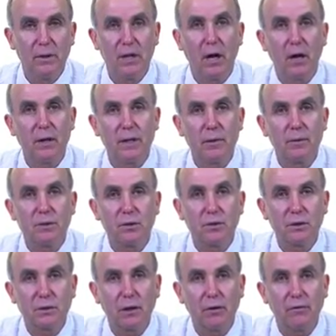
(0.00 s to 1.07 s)
We know there was
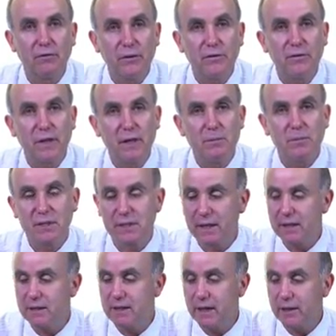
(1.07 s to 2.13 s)
also a
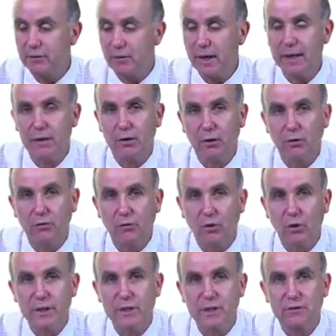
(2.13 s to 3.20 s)
15% death rate on
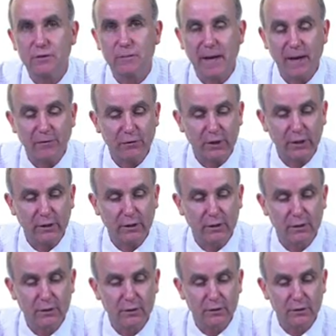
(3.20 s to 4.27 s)
voyages from
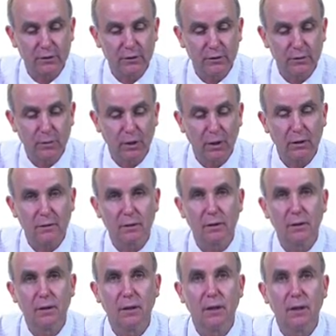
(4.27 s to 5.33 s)
Africa to the New World.
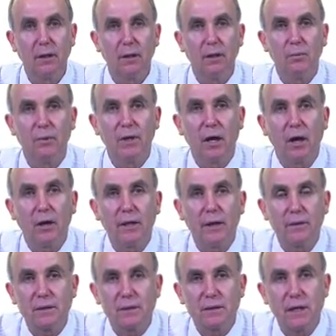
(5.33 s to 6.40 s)
We know
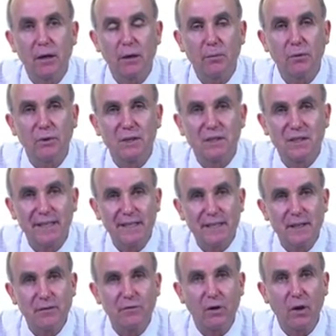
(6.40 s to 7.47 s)
there was a terrible
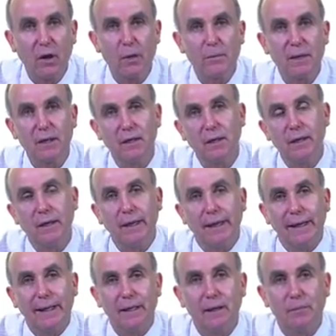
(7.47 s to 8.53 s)
disease environment
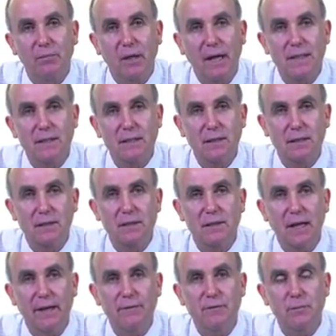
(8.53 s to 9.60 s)
in the places that
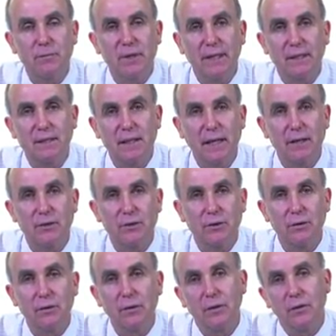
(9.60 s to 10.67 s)
slaves were being sent
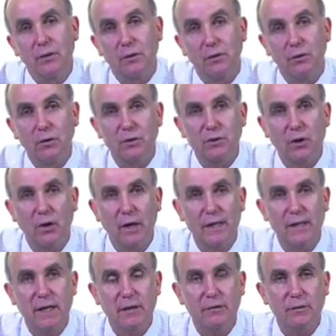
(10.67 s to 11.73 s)
to that caused
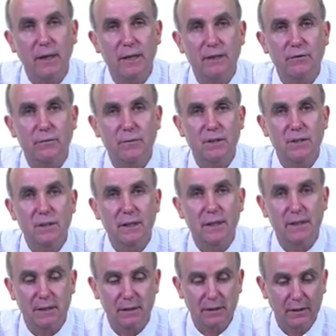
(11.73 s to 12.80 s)
high death rates from
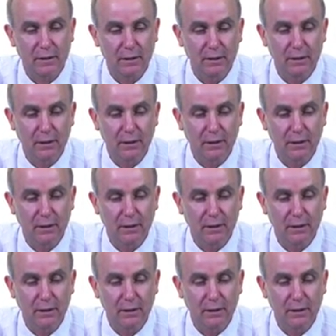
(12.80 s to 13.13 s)
disease.